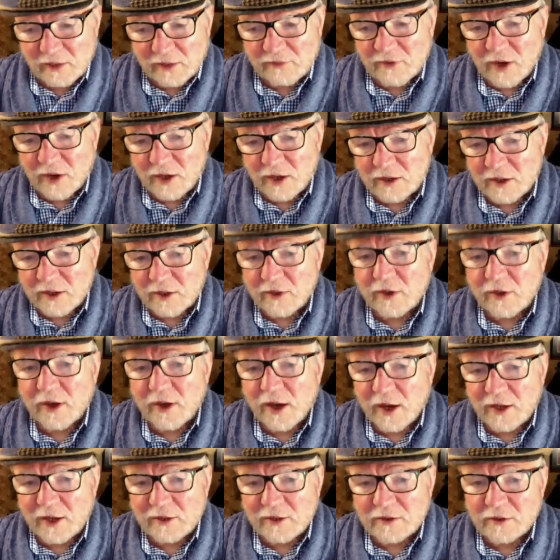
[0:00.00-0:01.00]
I talk to other
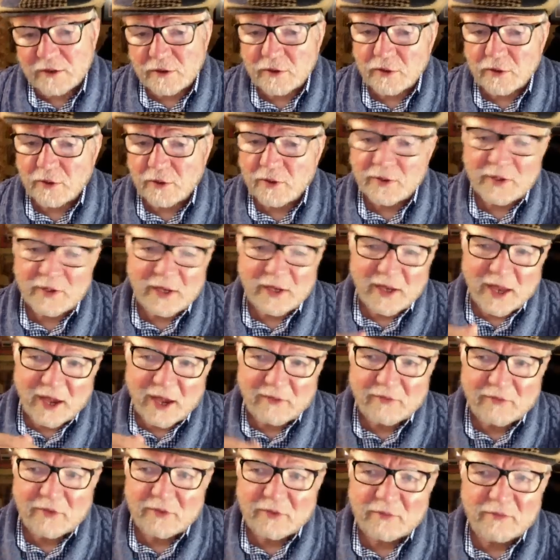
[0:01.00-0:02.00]
guys who do, it, and they
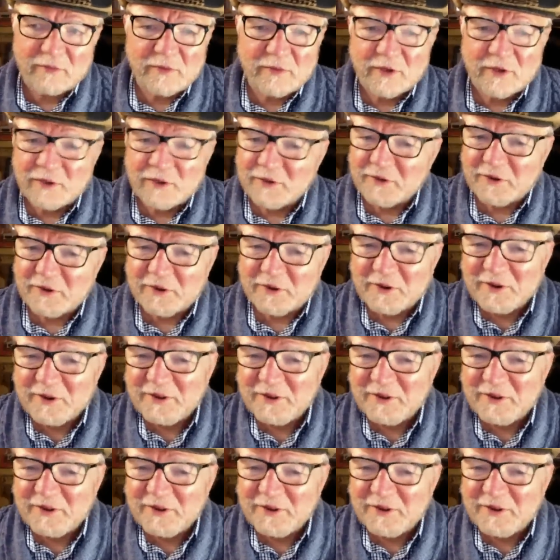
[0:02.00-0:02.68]
have it. You know, their